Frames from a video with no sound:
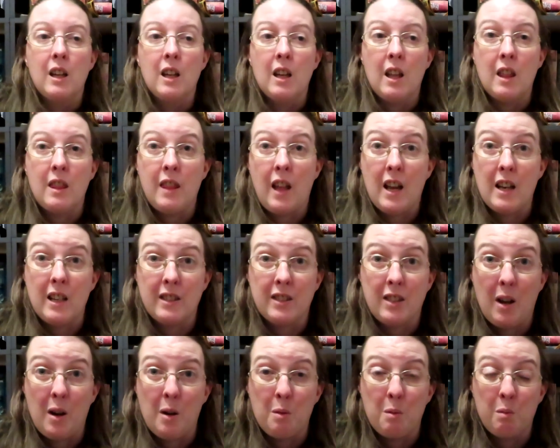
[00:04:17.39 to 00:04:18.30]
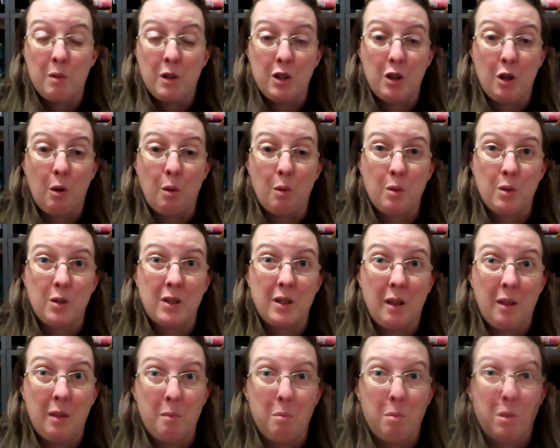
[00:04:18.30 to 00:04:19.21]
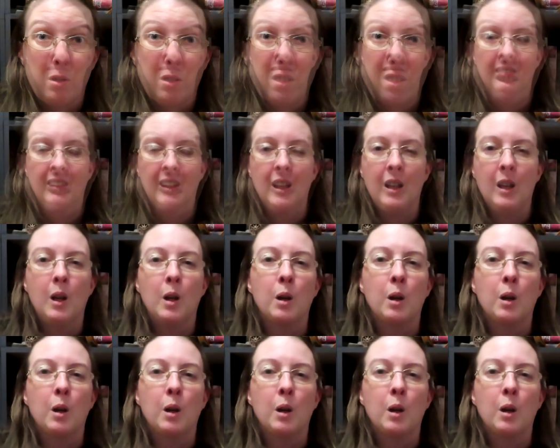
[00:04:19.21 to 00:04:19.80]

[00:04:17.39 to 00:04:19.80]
And that is how we chose the books.